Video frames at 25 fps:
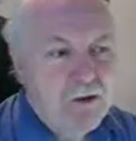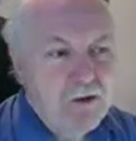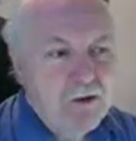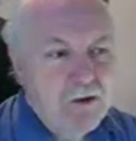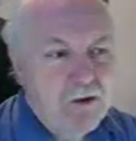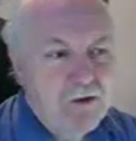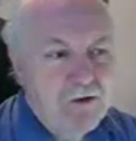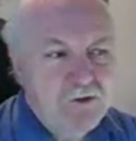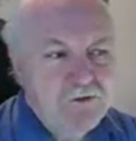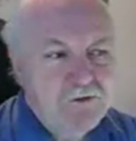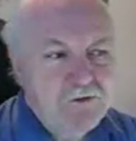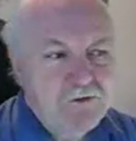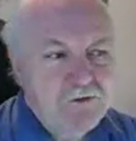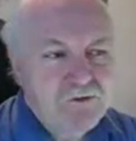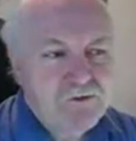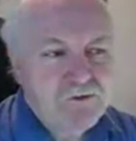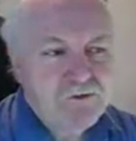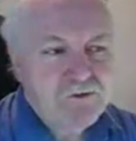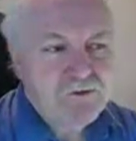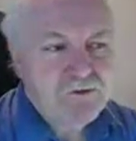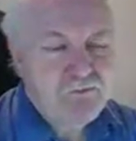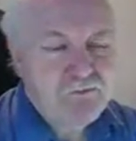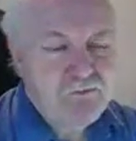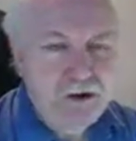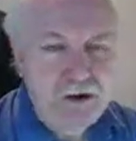because there's
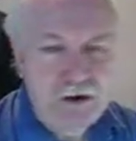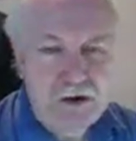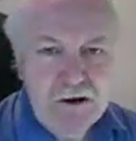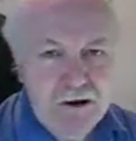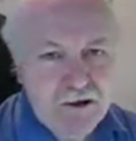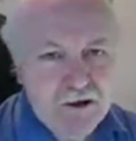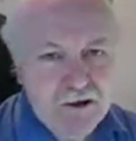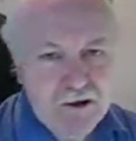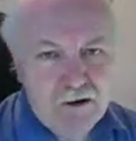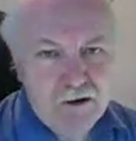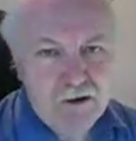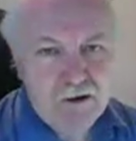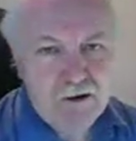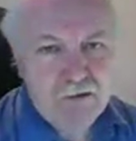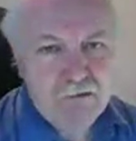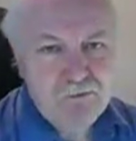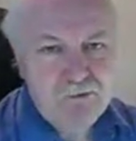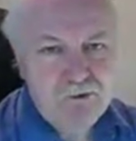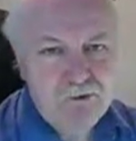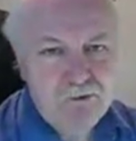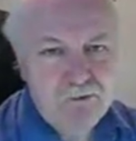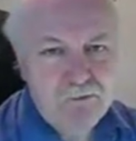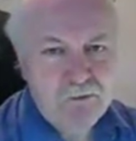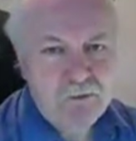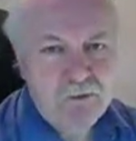very little
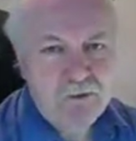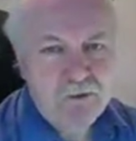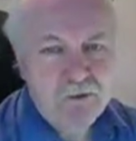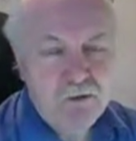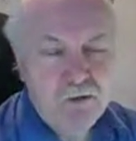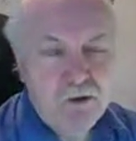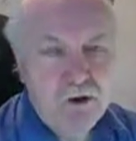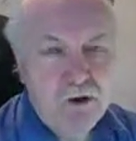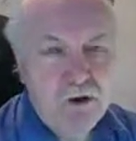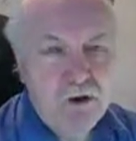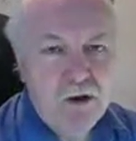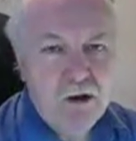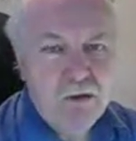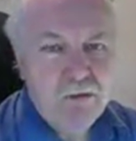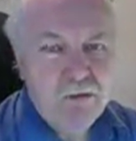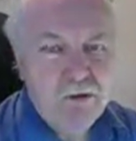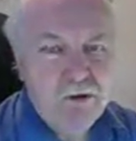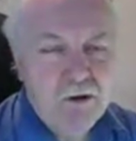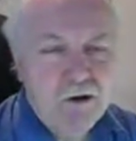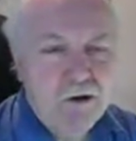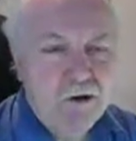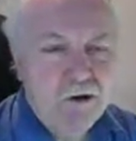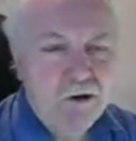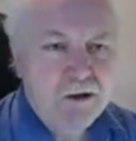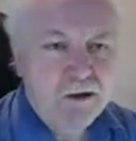available on the web,
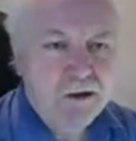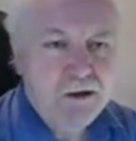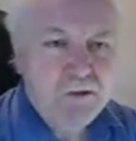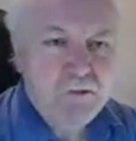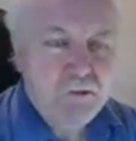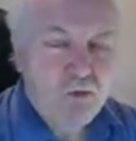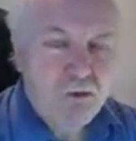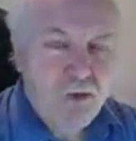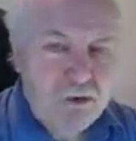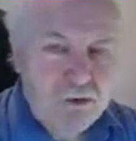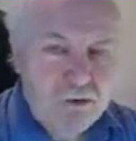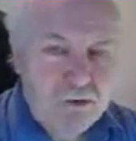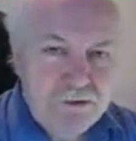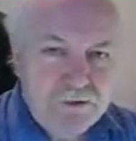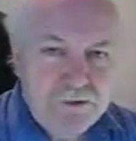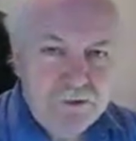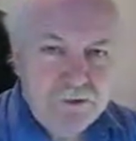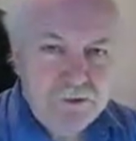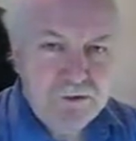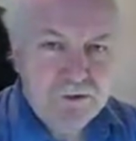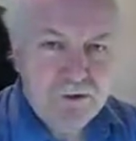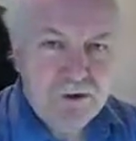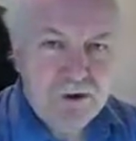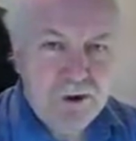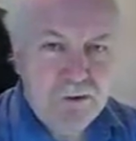and I keep
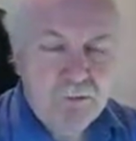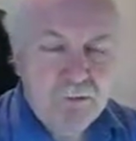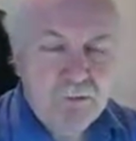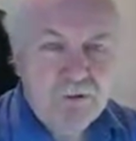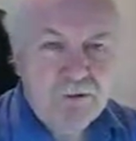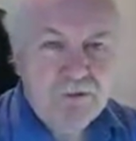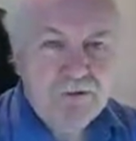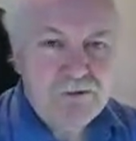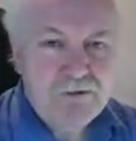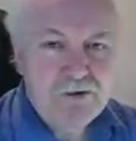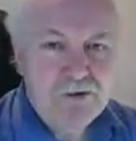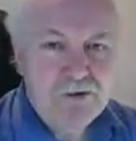writing to companies